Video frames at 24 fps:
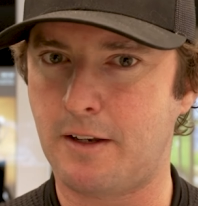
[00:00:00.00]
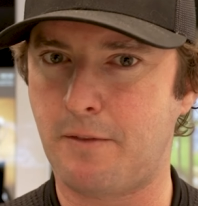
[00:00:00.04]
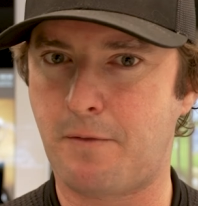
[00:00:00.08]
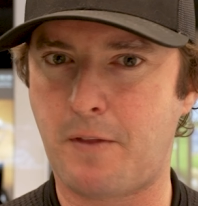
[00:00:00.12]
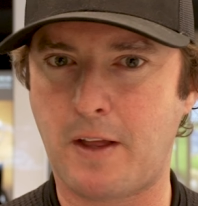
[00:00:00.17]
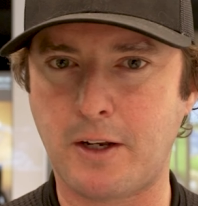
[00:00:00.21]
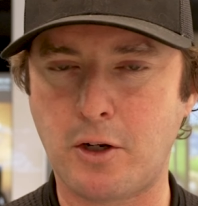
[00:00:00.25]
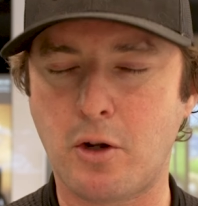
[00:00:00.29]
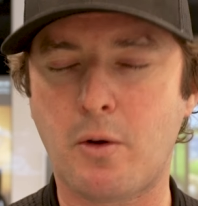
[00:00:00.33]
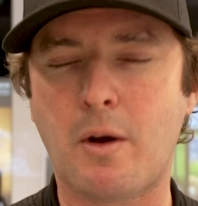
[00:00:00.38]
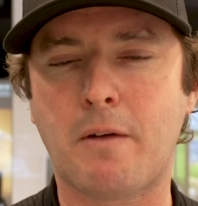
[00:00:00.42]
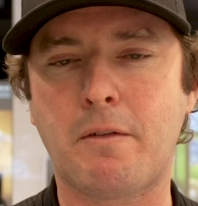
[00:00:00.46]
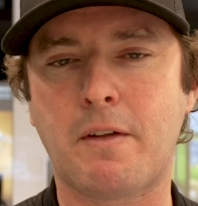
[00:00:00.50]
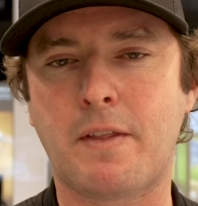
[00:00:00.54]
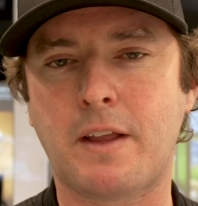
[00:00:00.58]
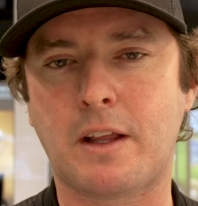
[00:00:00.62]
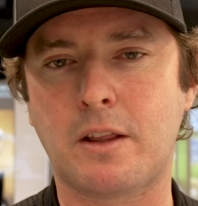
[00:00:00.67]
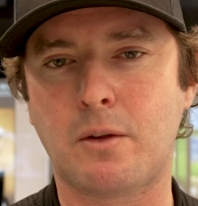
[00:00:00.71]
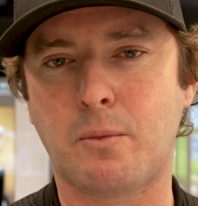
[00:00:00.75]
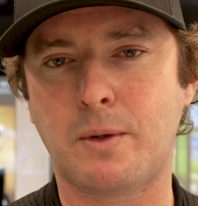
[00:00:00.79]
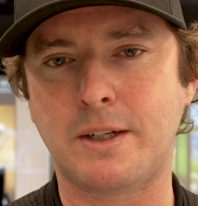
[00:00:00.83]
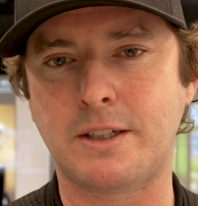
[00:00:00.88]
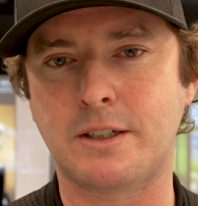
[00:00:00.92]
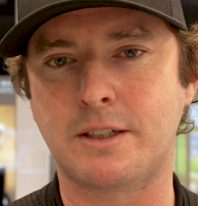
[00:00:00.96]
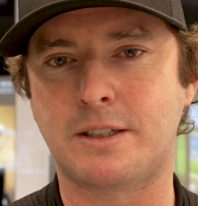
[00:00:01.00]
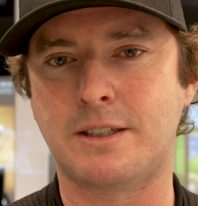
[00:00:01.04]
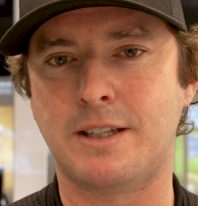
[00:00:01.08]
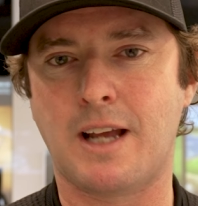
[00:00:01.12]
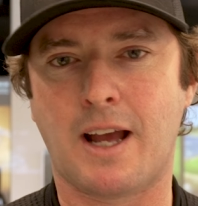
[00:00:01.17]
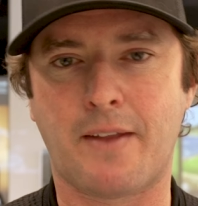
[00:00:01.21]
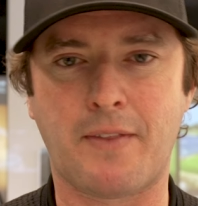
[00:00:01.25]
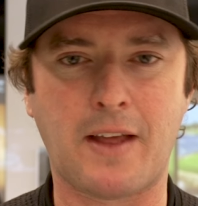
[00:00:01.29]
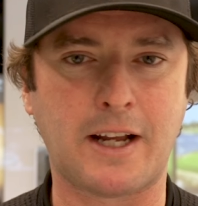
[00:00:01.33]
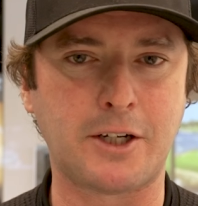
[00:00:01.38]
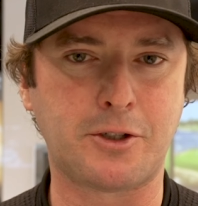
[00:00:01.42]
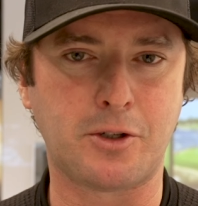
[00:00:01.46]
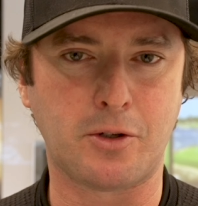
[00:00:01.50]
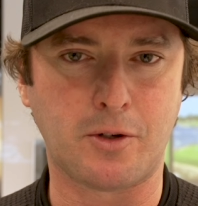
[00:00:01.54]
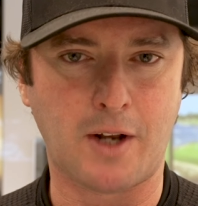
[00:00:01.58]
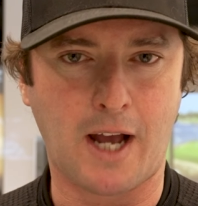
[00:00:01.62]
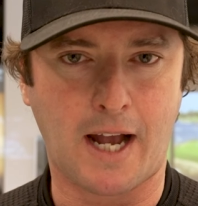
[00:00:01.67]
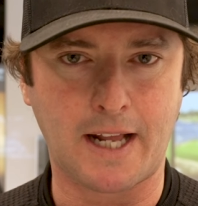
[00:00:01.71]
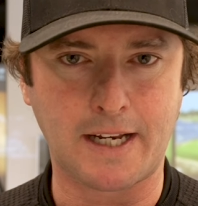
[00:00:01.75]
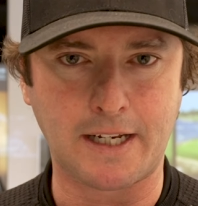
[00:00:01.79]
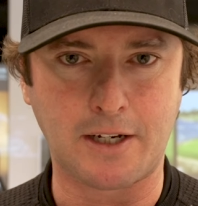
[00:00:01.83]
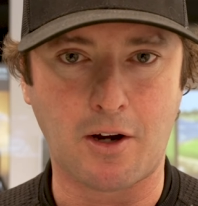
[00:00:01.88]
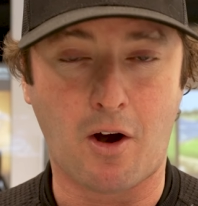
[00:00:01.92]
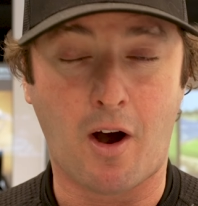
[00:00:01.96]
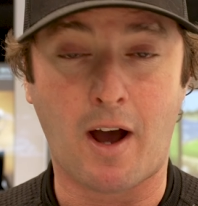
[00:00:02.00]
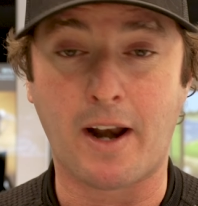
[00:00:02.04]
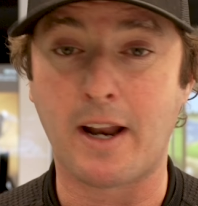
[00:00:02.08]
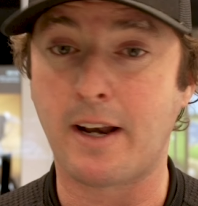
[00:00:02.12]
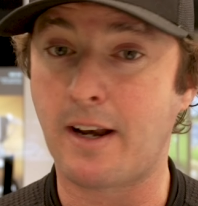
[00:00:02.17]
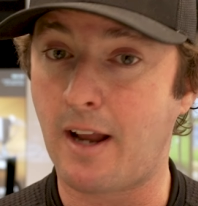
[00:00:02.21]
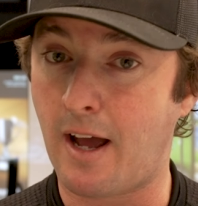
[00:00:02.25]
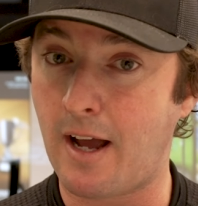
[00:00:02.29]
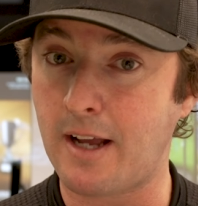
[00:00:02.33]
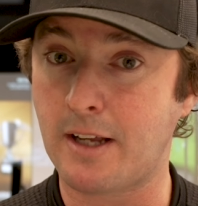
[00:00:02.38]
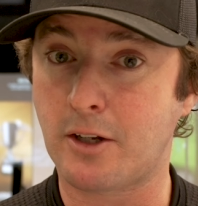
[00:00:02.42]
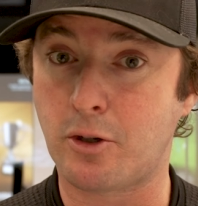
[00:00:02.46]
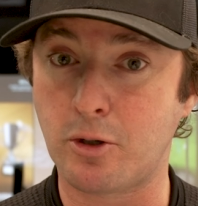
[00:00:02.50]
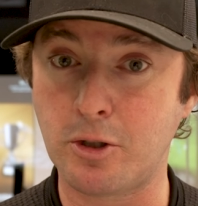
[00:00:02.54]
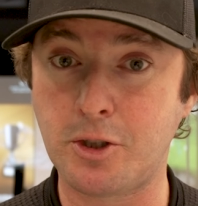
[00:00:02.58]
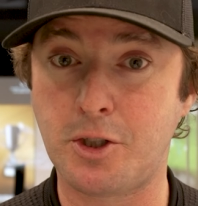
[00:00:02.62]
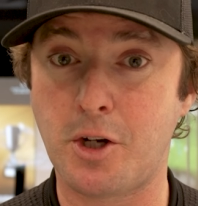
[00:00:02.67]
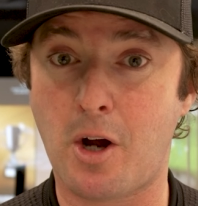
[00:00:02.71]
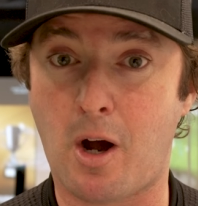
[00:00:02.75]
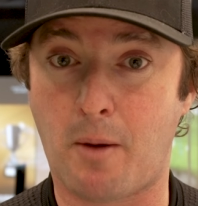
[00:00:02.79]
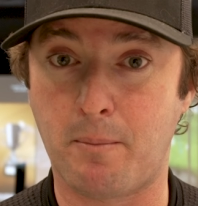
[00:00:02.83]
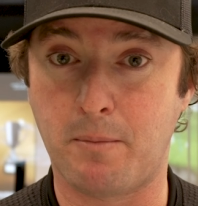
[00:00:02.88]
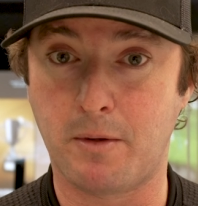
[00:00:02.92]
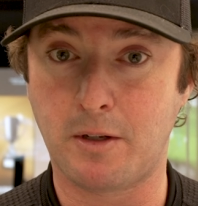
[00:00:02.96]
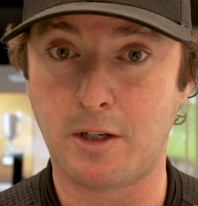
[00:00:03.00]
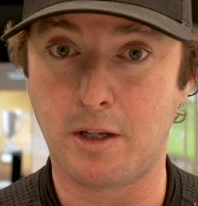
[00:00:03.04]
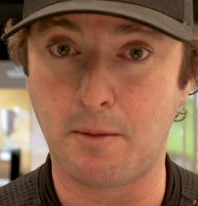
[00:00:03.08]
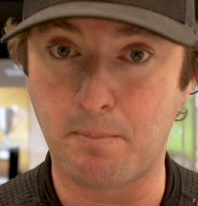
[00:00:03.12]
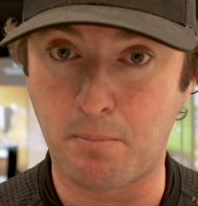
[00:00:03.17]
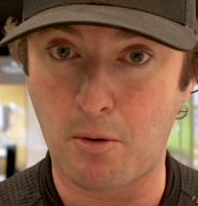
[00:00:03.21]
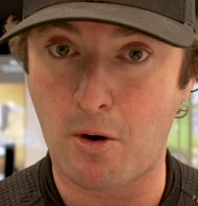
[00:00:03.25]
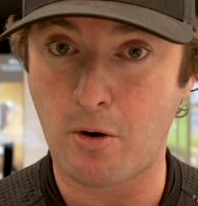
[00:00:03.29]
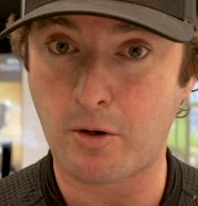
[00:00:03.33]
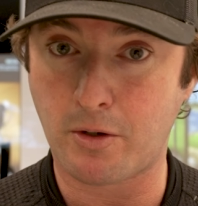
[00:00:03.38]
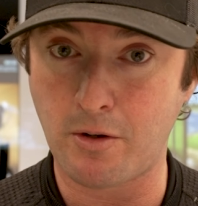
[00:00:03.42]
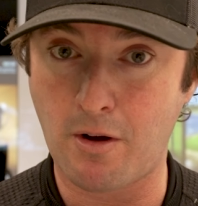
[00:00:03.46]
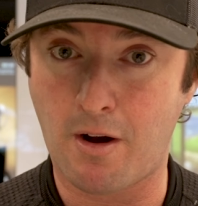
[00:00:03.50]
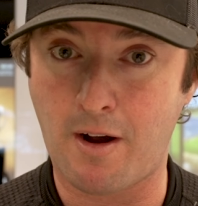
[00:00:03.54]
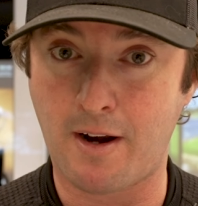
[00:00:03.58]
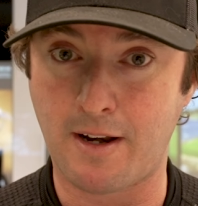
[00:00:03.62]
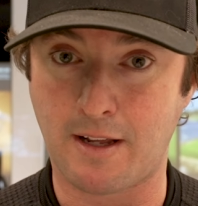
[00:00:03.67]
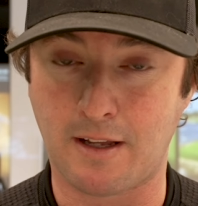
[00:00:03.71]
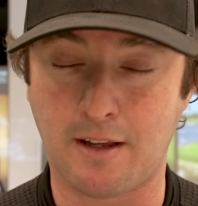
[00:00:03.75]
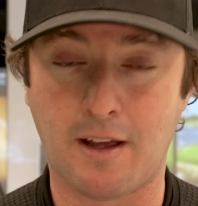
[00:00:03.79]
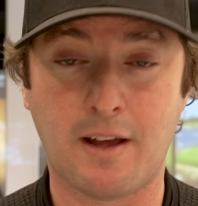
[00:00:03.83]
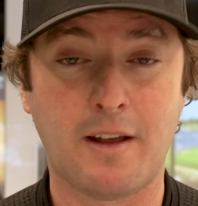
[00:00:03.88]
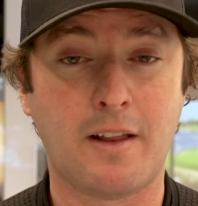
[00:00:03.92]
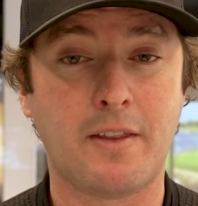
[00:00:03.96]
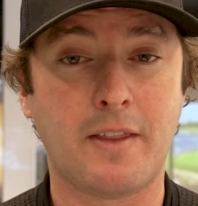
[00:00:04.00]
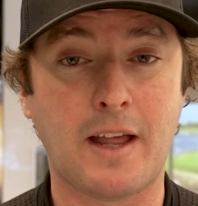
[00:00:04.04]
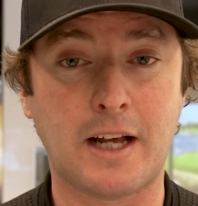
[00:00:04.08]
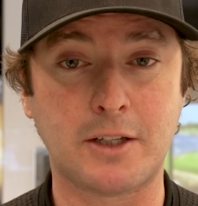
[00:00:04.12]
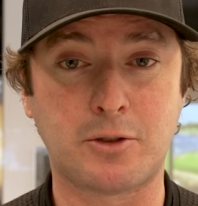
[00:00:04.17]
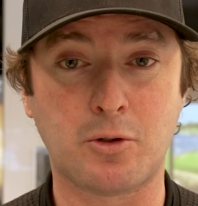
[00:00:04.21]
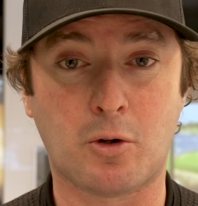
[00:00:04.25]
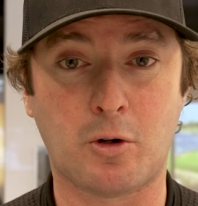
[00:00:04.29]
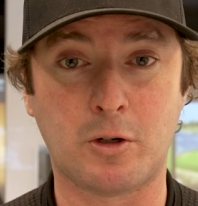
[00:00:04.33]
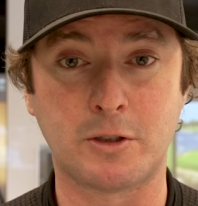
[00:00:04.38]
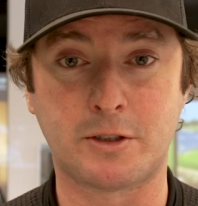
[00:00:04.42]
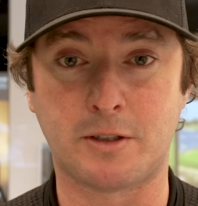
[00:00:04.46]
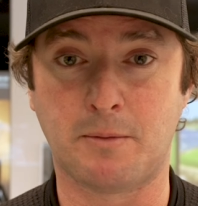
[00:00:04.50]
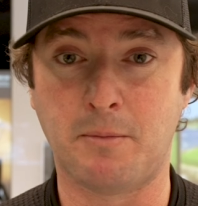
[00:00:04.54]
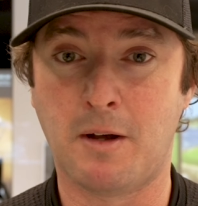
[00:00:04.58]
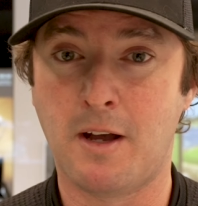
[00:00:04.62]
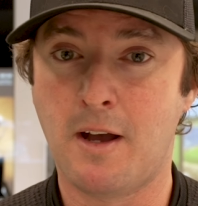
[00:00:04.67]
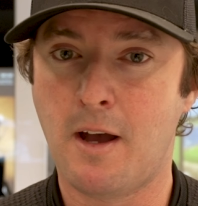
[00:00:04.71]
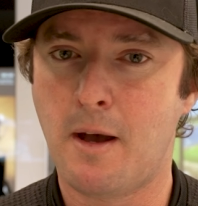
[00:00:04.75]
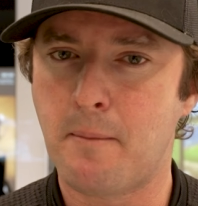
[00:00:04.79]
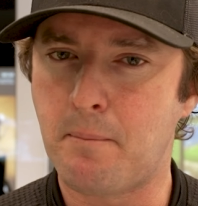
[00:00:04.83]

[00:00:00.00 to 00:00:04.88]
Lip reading: If they do everything that we just said, they shoot 89, and hey, good job. You broke 90. That's awesome.